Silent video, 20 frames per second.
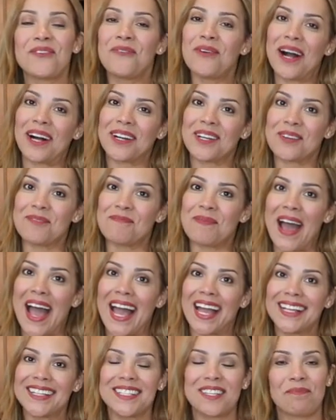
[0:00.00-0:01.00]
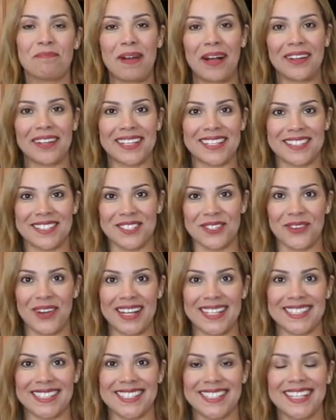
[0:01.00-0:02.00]
Welcome back to Belqui's
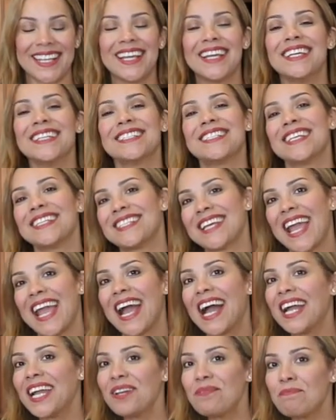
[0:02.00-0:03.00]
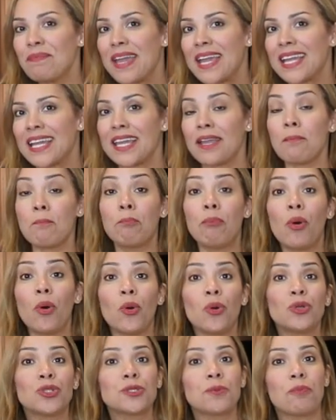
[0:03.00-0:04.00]
Twist. Today I am making
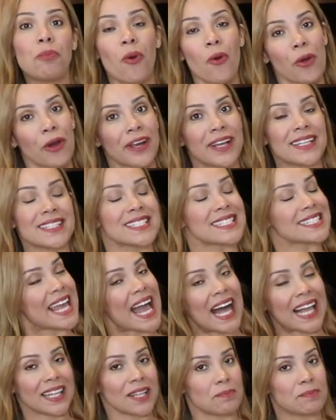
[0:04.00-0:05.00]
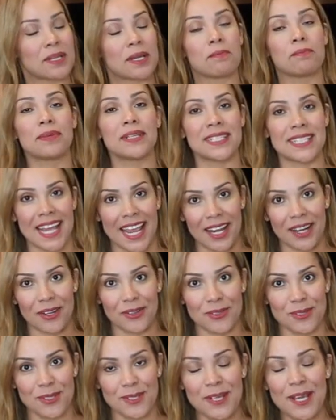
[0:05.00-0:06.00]
pulled pork scalloped
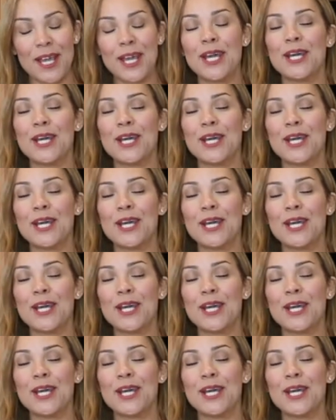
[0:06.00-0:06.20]
potatoes.